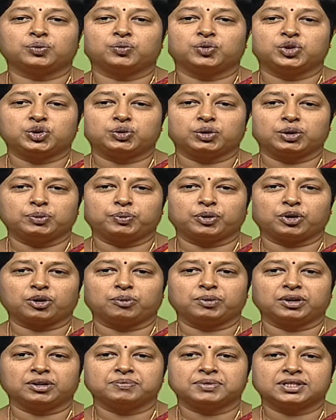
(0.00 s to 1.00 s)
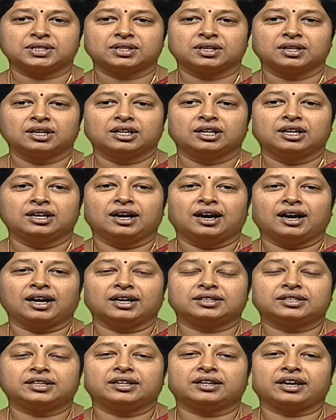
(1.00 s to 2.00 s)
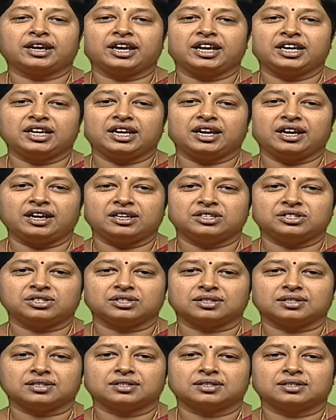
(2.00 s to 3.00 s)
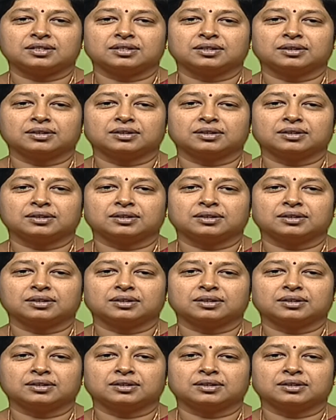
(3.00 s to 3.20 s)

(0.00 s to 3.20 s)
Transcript: visual problems at their young ages.